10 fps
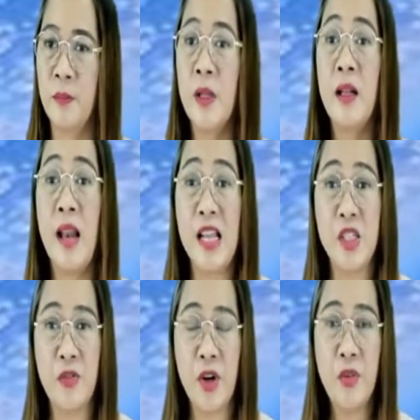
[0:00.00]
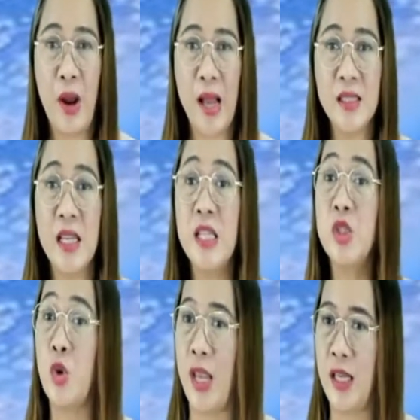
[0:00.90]
classify rocks
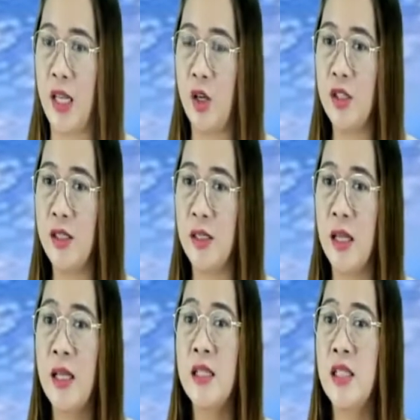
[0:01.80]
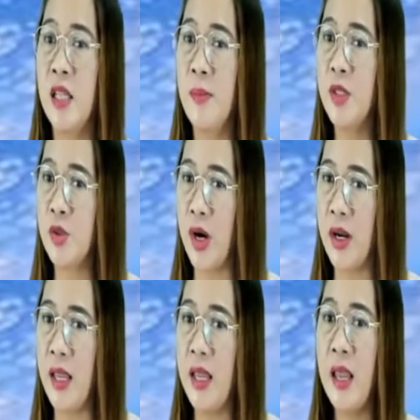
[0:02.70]
into igneous,
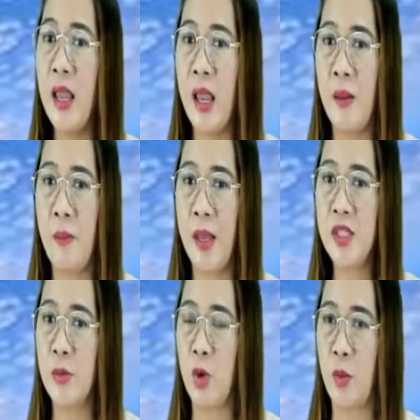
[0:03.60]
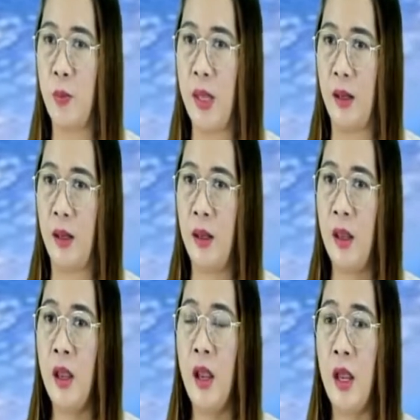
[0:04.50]
sedimentary, and metamorphic.
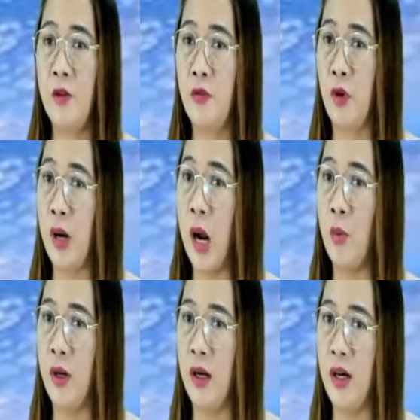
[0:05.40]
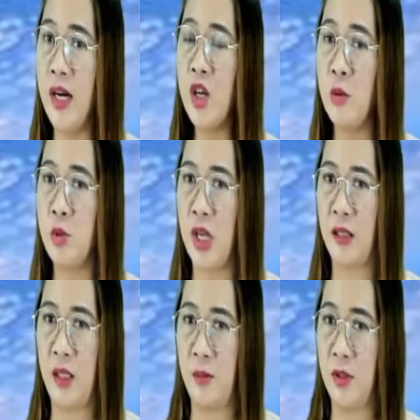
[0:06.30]
And for our learning
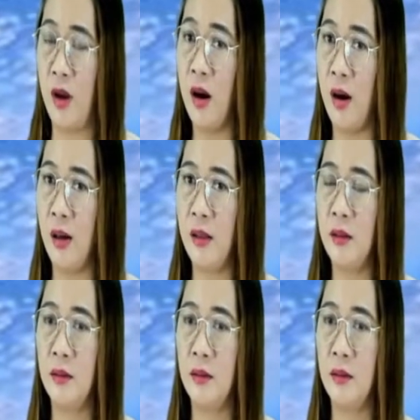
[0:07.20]
objectives are